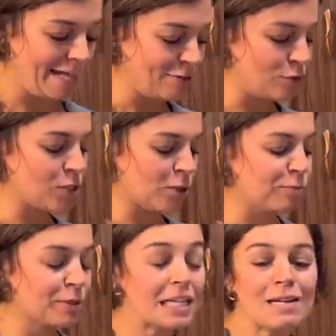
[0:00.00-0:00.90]
and you still
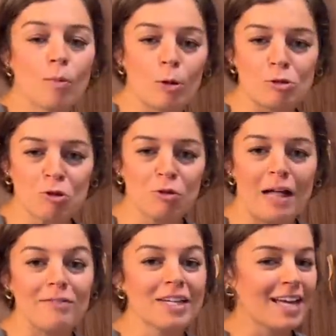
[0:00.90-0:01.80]
have plenty of moisture
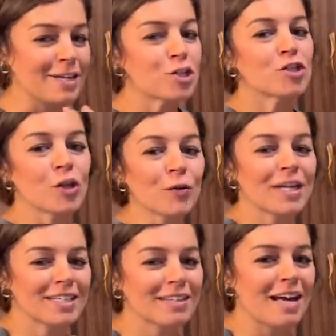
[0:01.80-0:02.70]
left to kind of soak
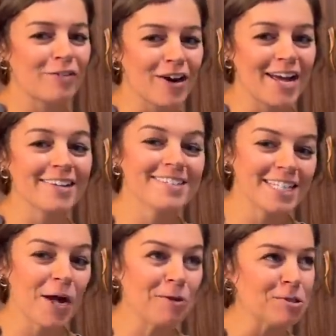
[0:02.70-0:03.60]
into that rice, you
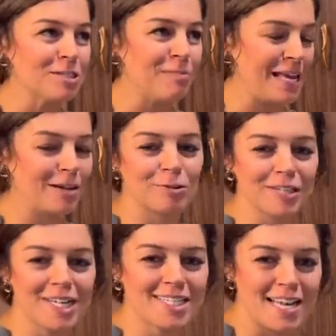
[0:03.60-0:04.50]
know, just make it
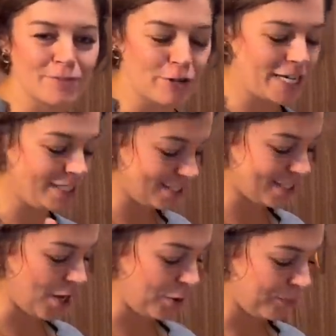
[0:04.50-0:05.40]
really savory.
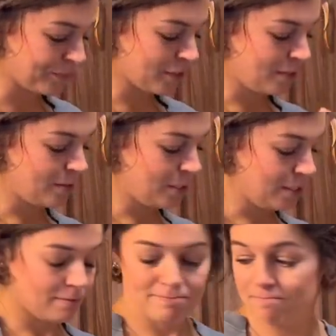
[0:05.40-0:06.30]
So
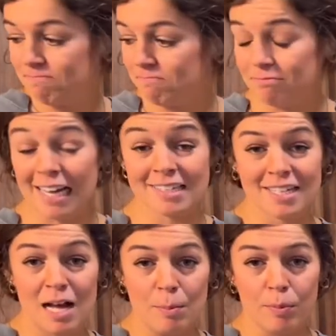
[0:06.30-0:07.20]
Next
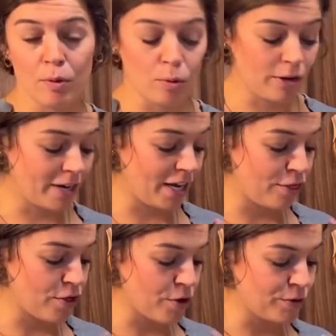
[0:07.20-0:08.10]
up, pour
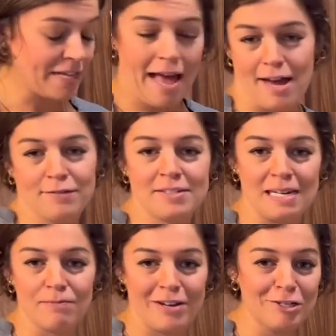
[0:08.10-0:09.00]
those
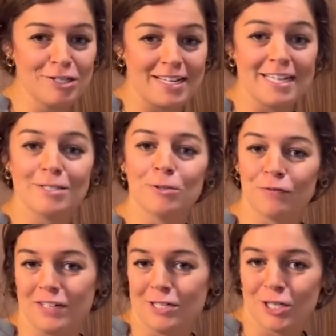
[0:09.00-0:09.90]
half-steamed veggies in to finish